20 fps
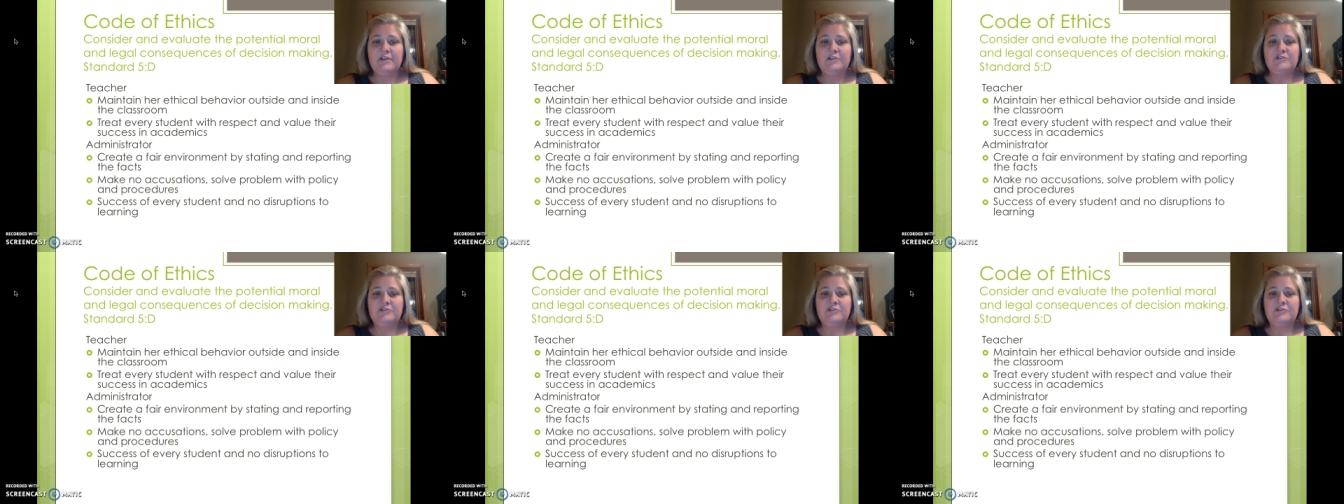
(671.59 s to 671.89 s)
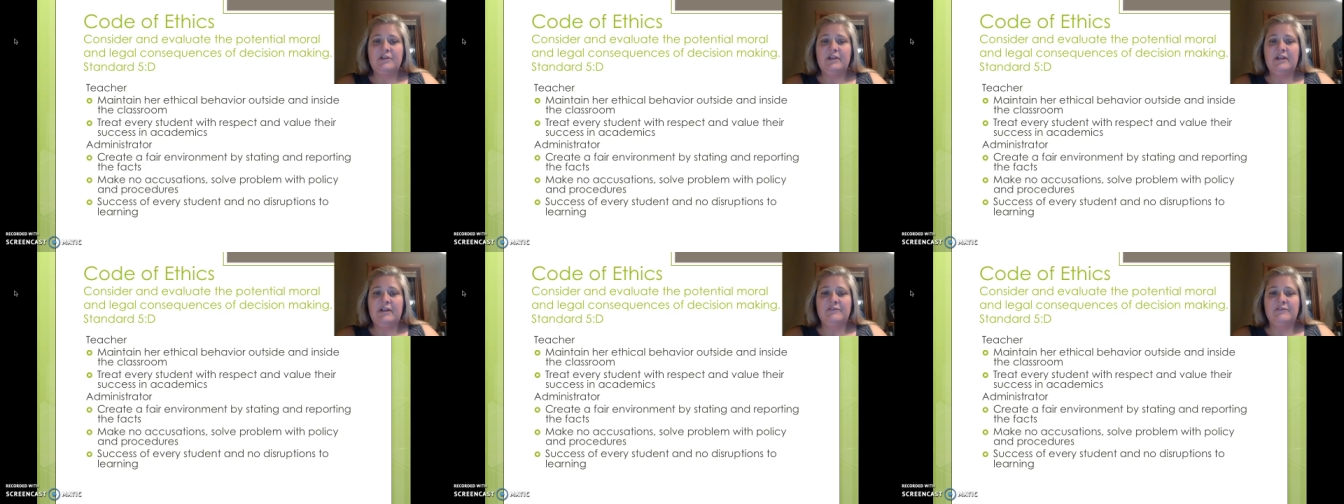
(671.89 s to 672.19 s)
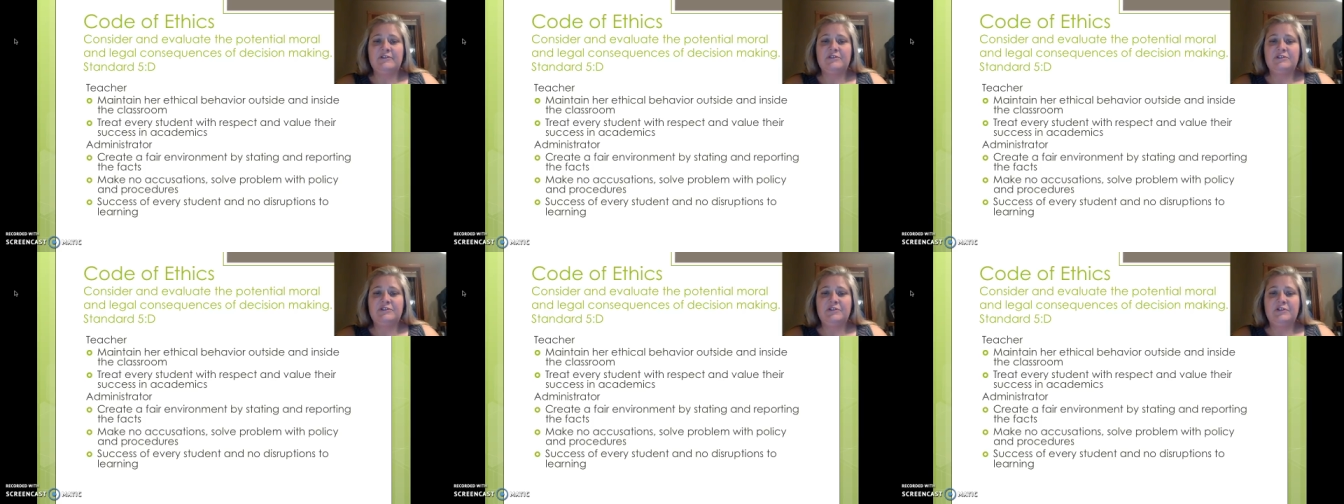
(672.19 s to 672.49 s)
treat
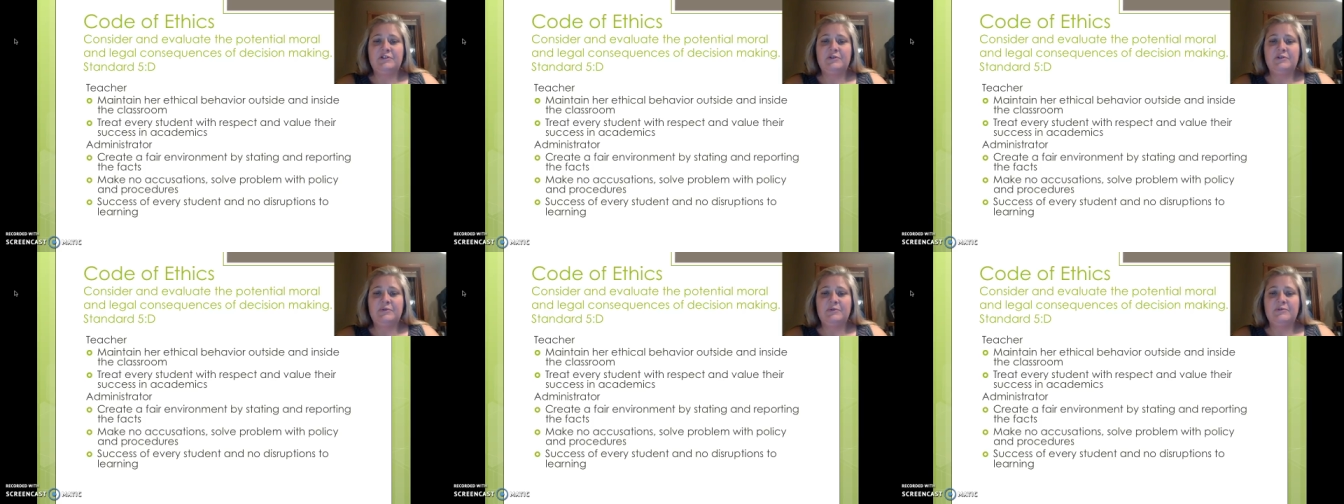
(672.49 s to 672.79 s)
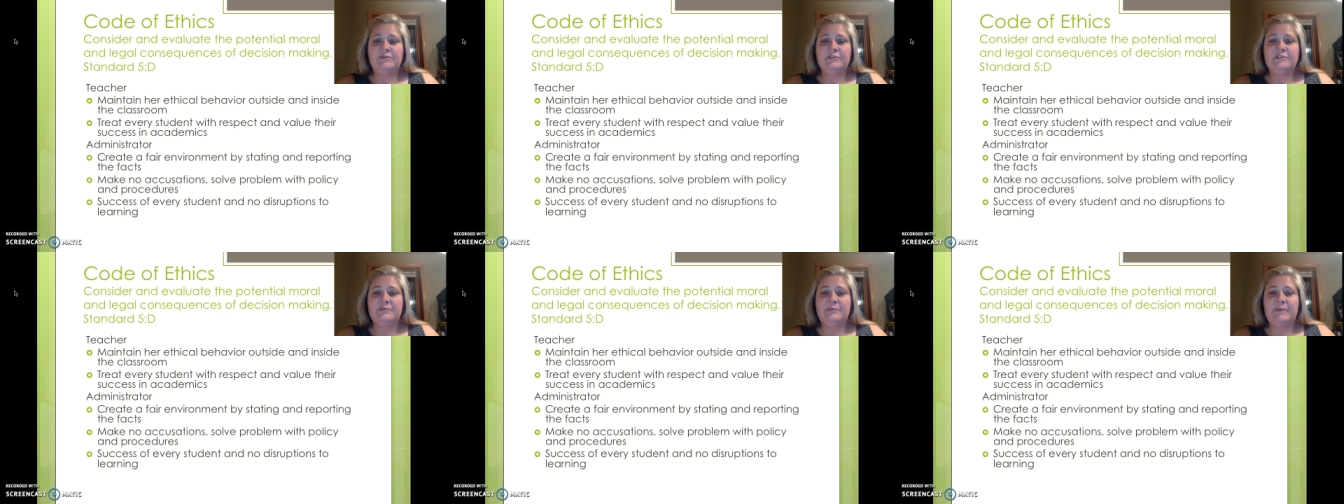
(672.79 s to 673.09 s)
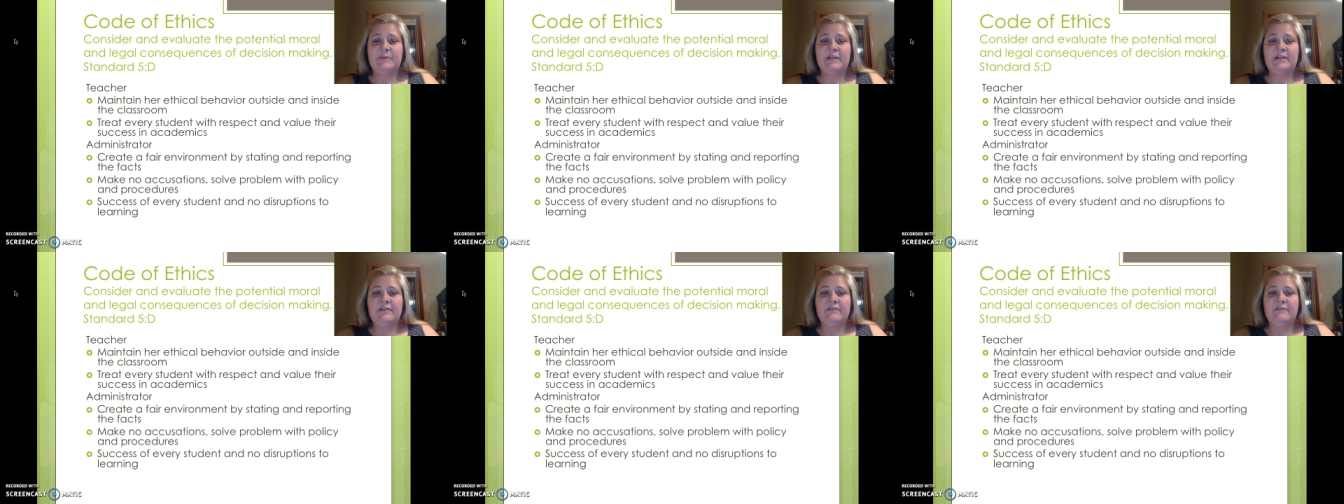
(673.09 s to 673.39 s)
every student with
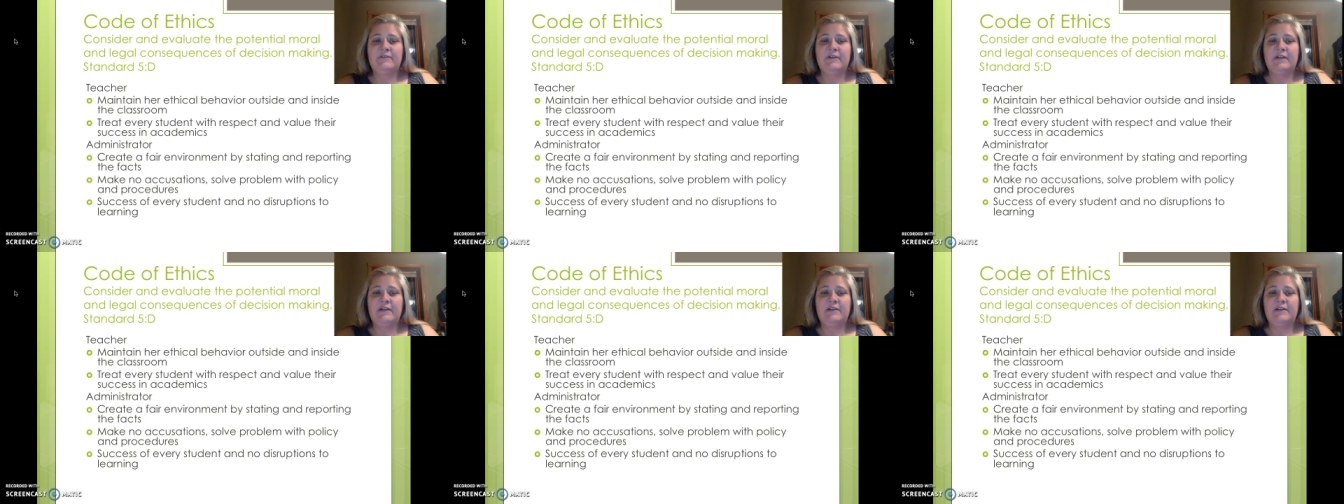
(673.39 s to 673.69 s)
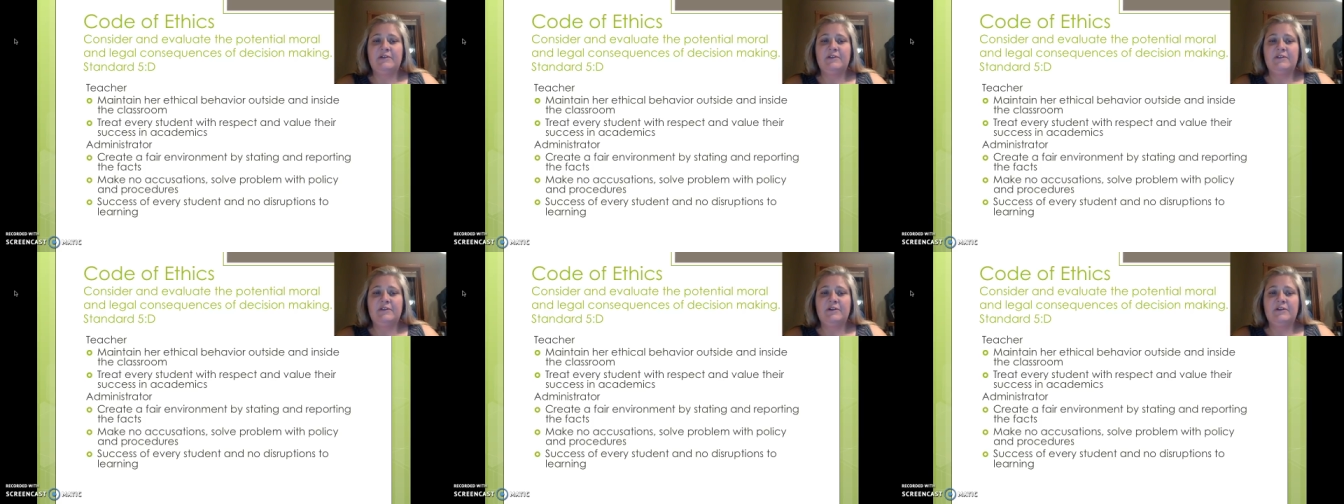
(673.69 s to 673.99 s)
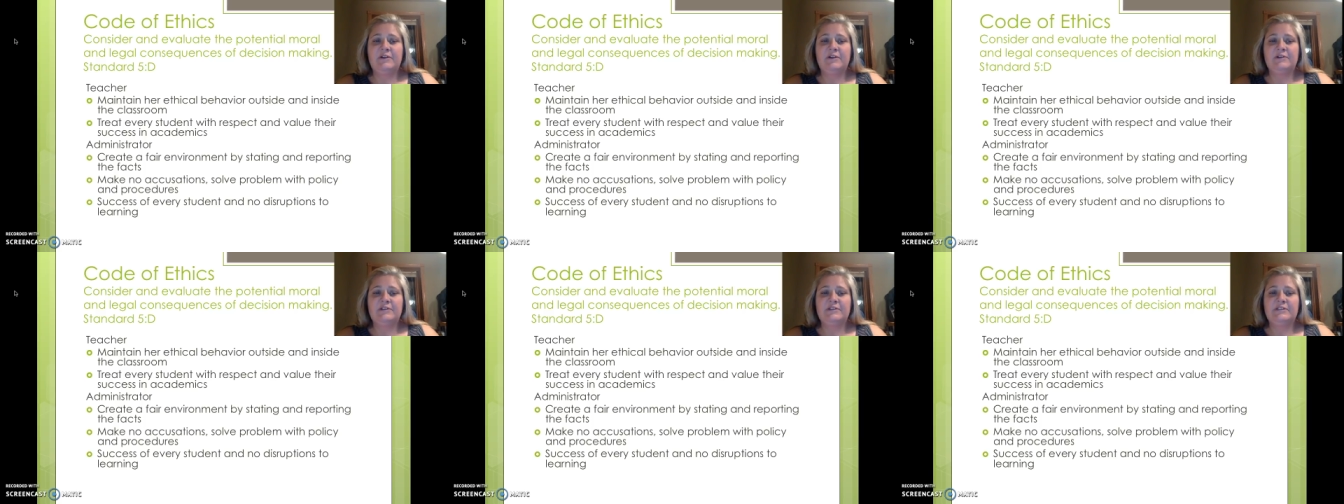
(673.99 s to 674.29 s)
respect and value
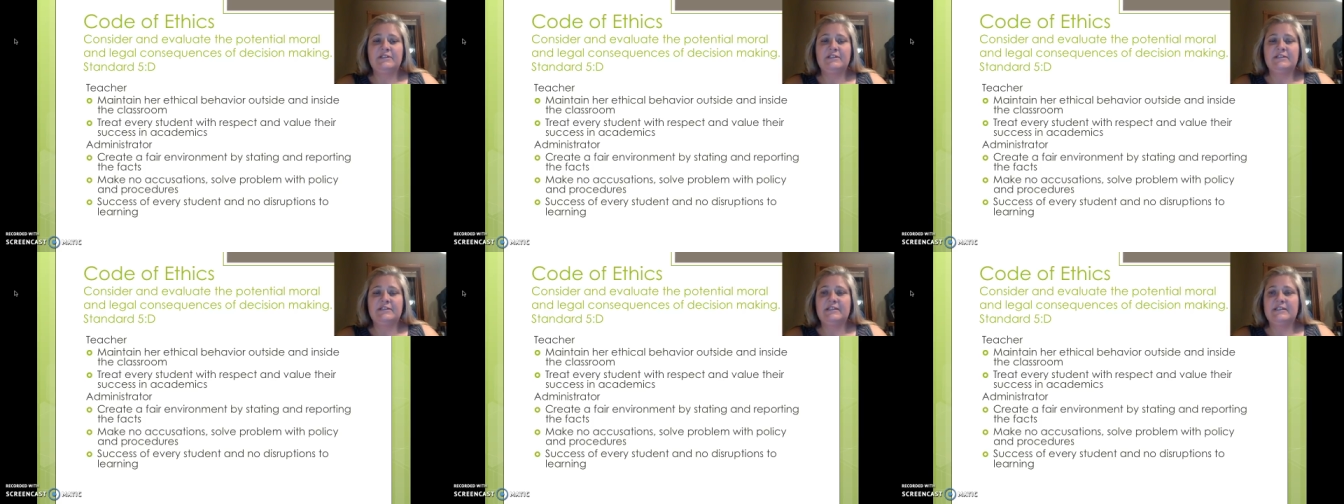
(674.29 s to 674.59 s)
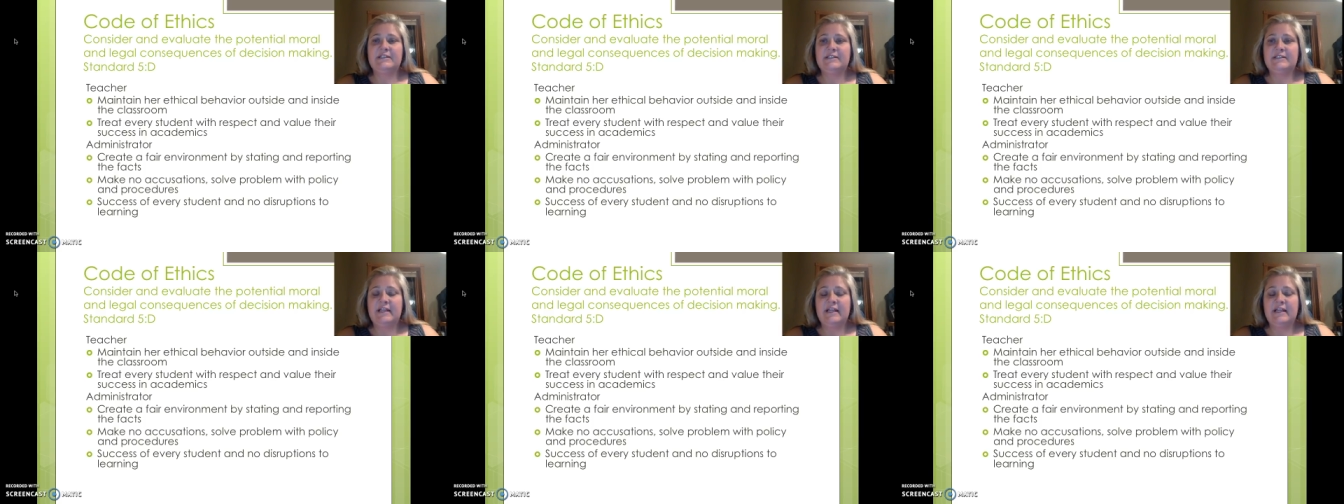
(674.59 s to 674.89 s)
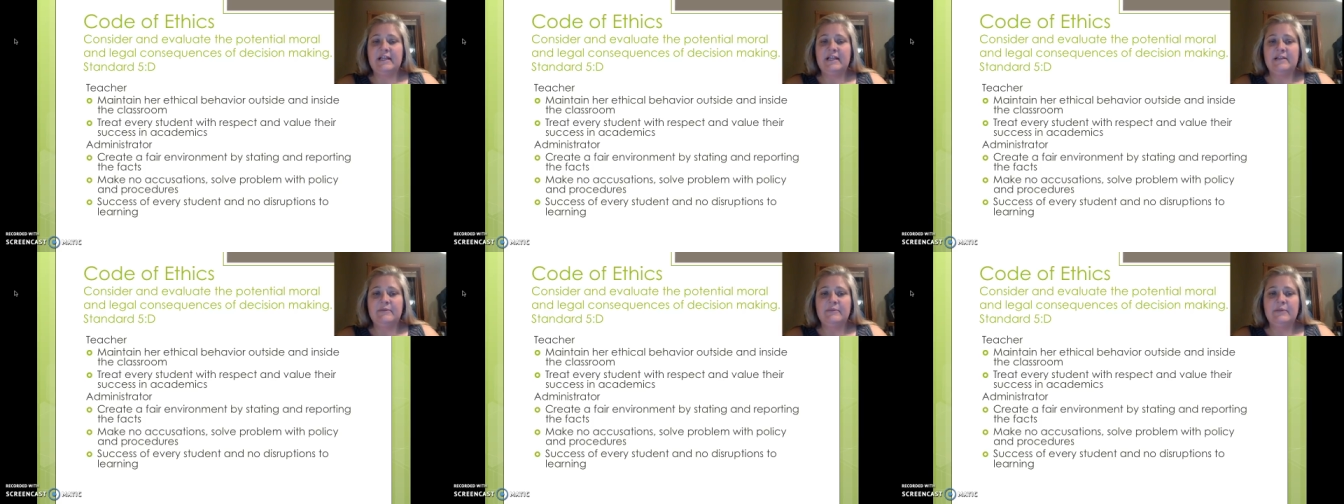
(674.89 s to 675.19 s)
their success in
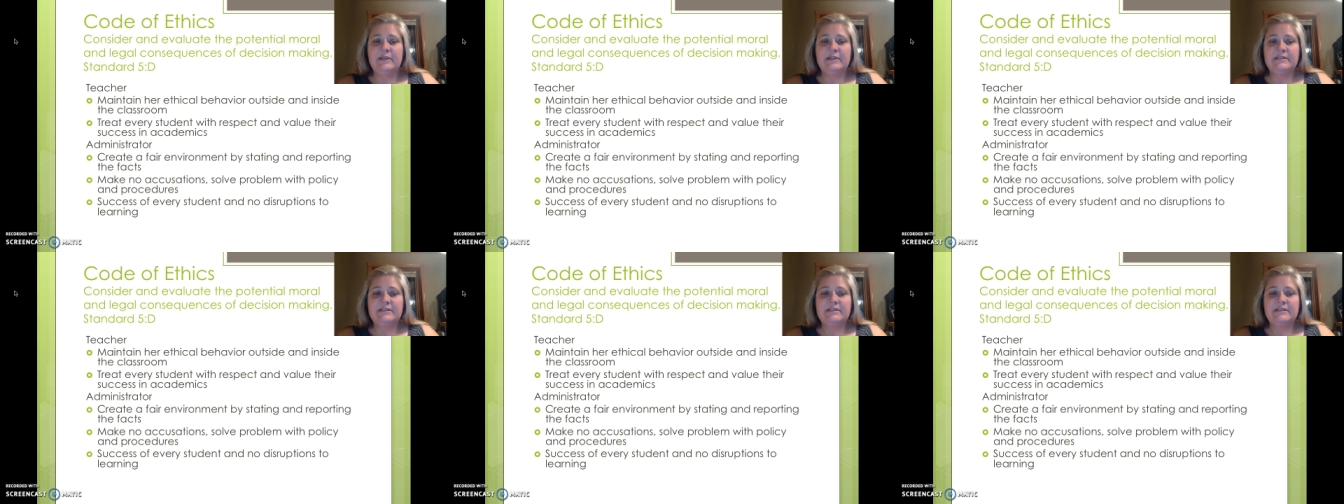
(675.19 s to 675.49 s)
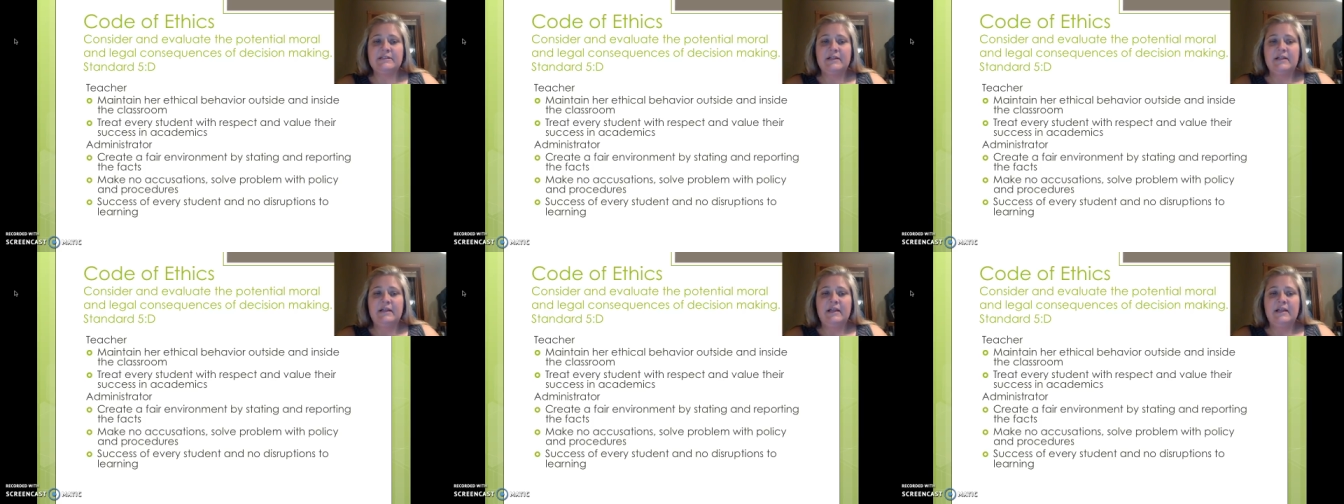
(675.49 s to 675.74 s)
academics.